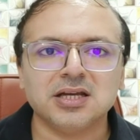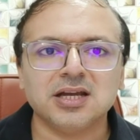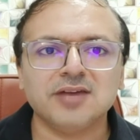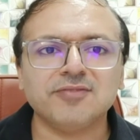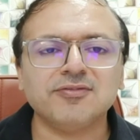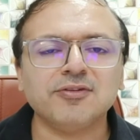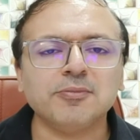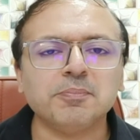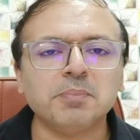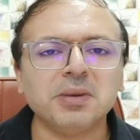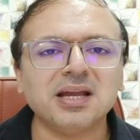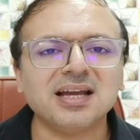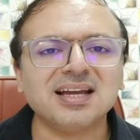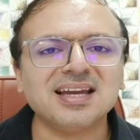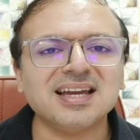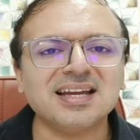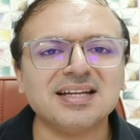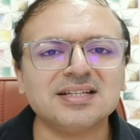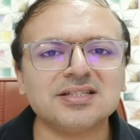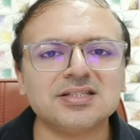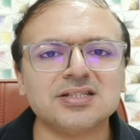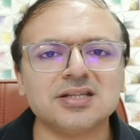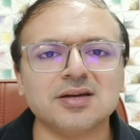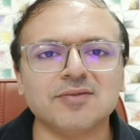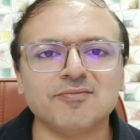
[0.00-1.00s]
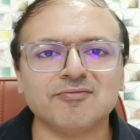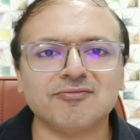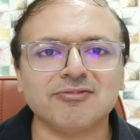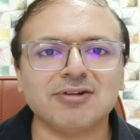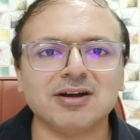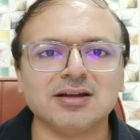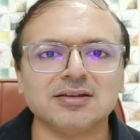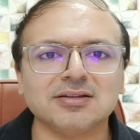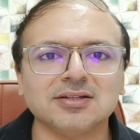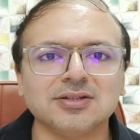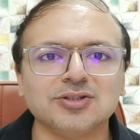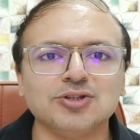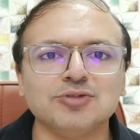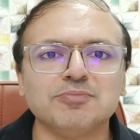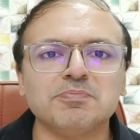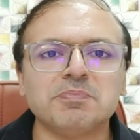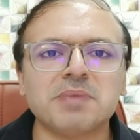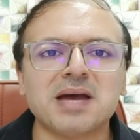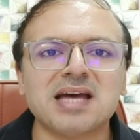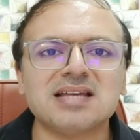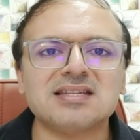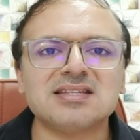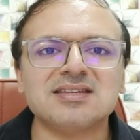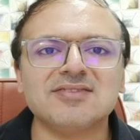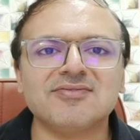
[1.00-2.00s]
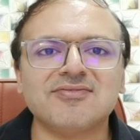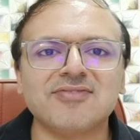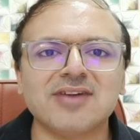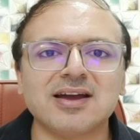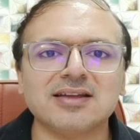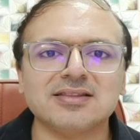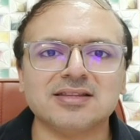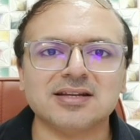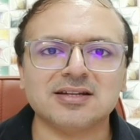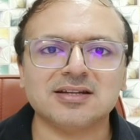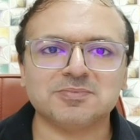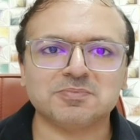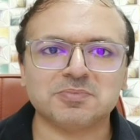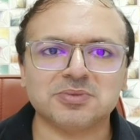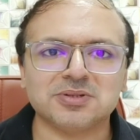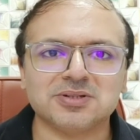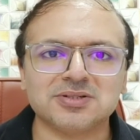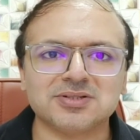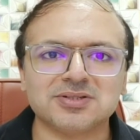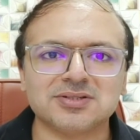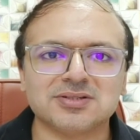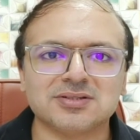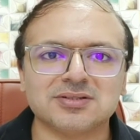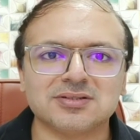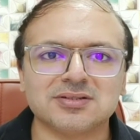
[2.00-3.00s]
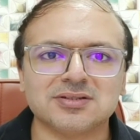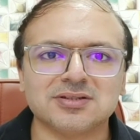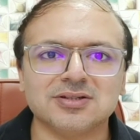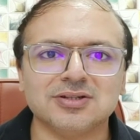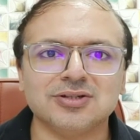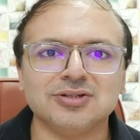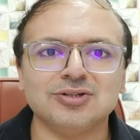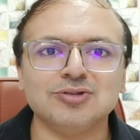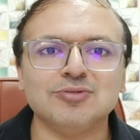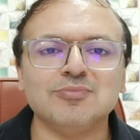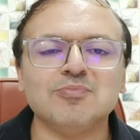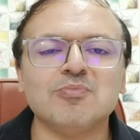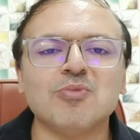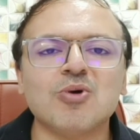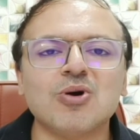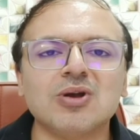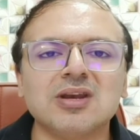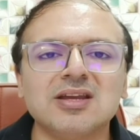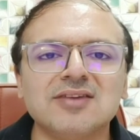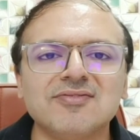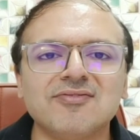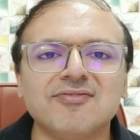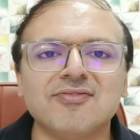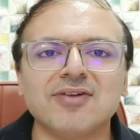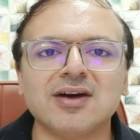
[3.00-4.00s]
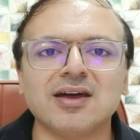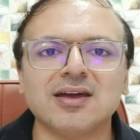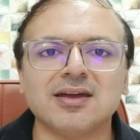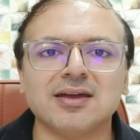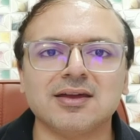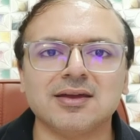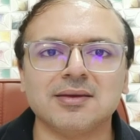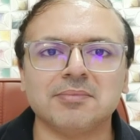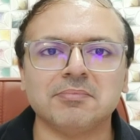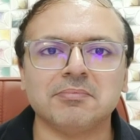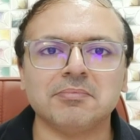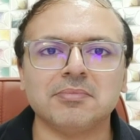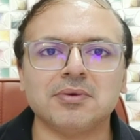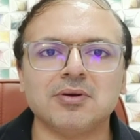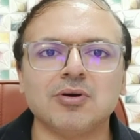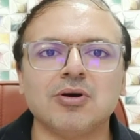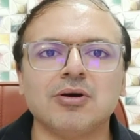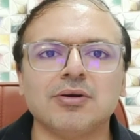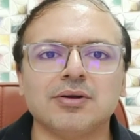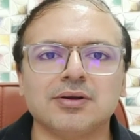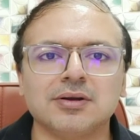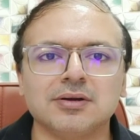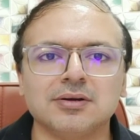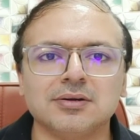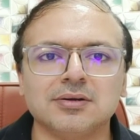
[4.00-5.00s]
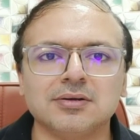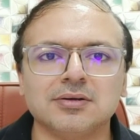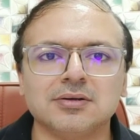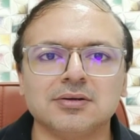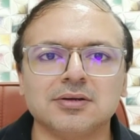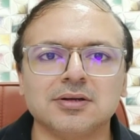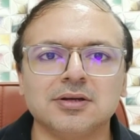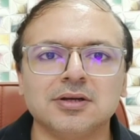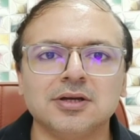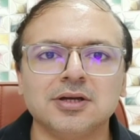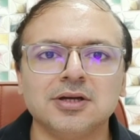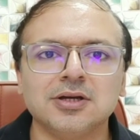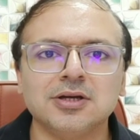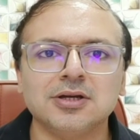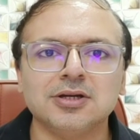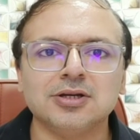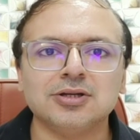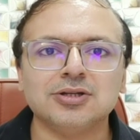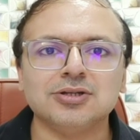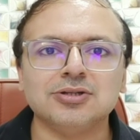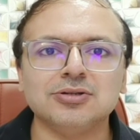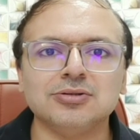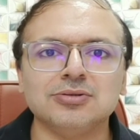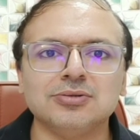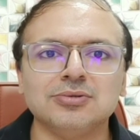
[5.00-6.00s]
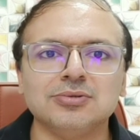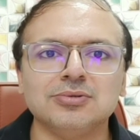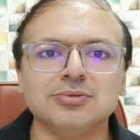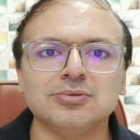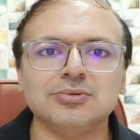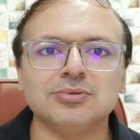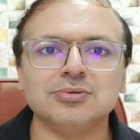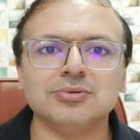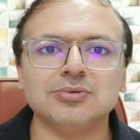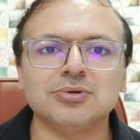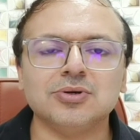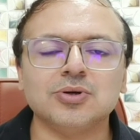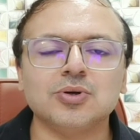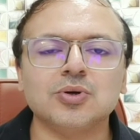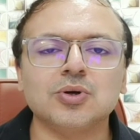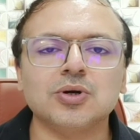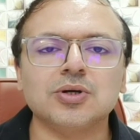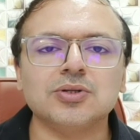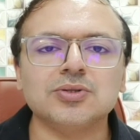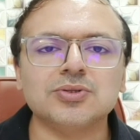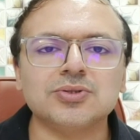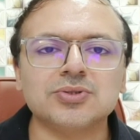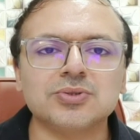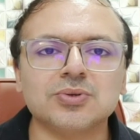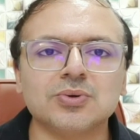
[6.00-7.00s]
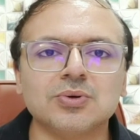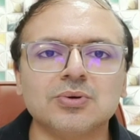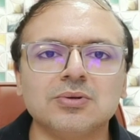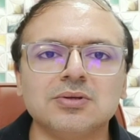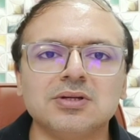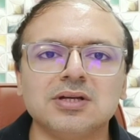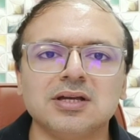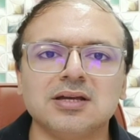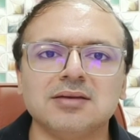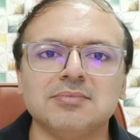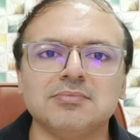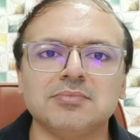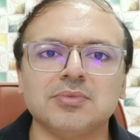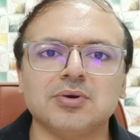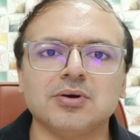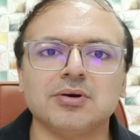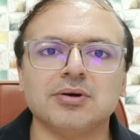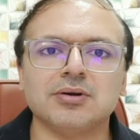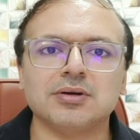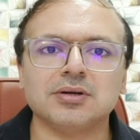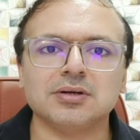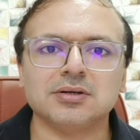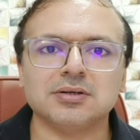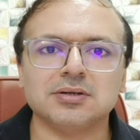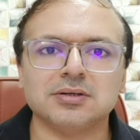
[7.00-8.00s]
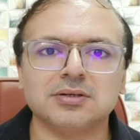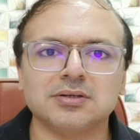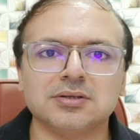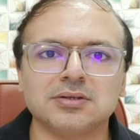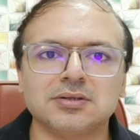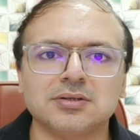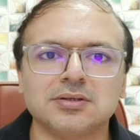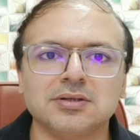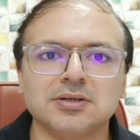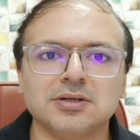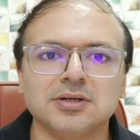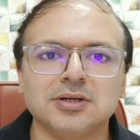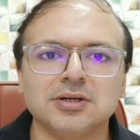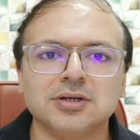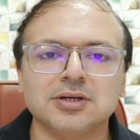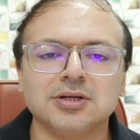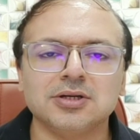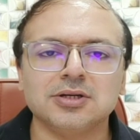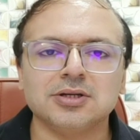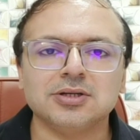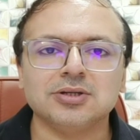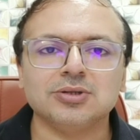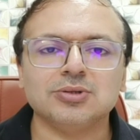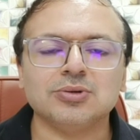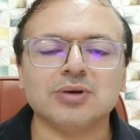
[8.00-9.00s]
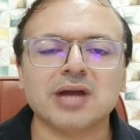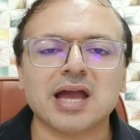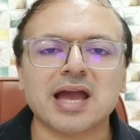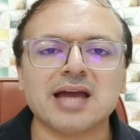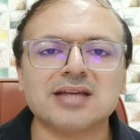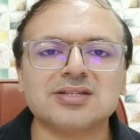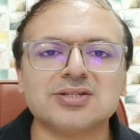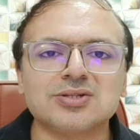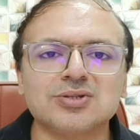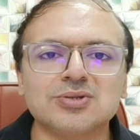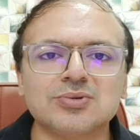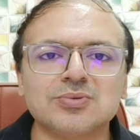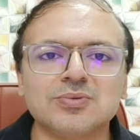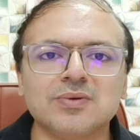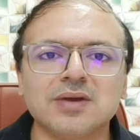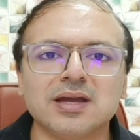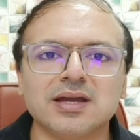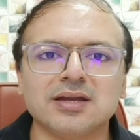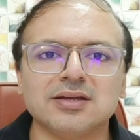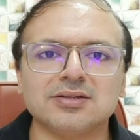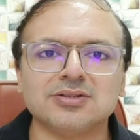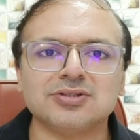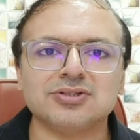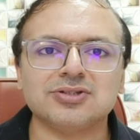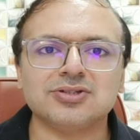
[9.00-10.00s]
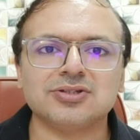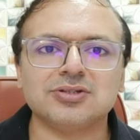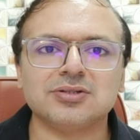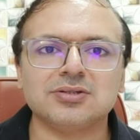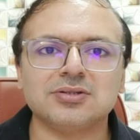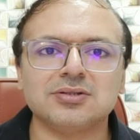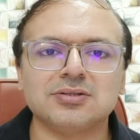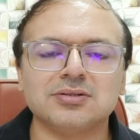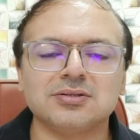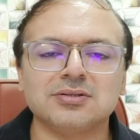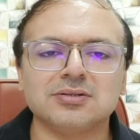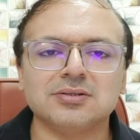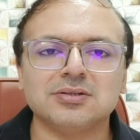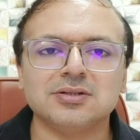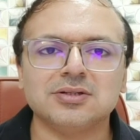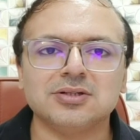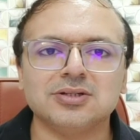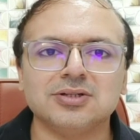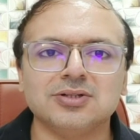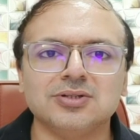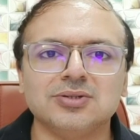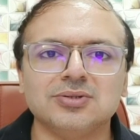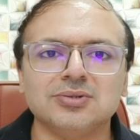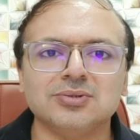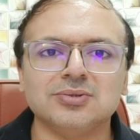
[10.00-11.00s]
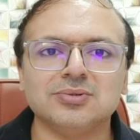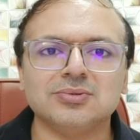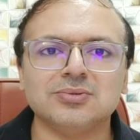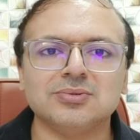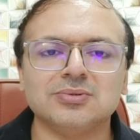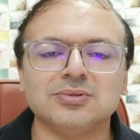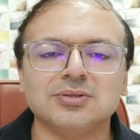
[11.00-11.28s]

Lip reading: If you placate someone, you pacify that person, you mollify him or her, you console him or her, you assuage, you